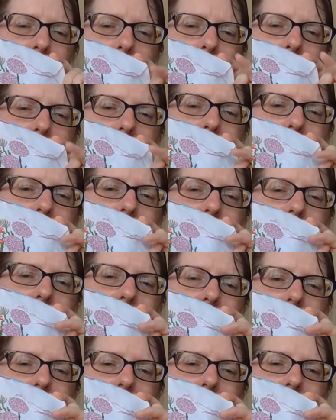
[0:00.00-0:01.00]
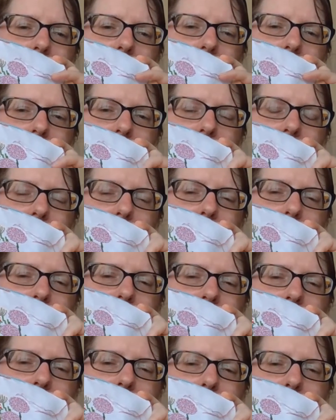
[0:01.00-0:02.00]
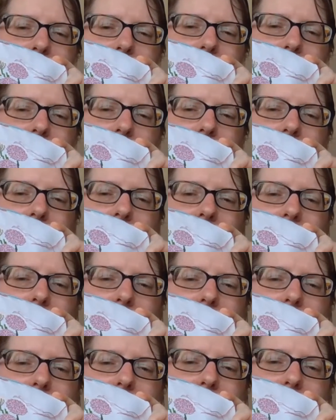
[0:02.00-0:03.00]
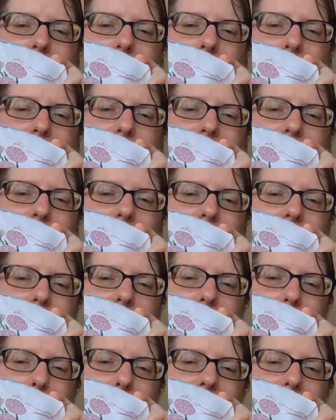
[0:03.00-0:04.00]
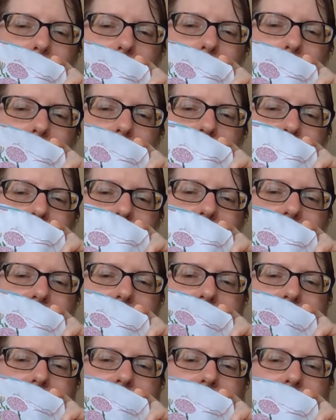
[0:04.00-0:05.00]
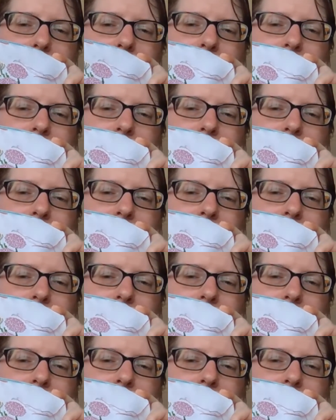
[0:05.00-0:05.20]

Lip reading: Well, I've got the alliums done and then moved over, and I'm now on these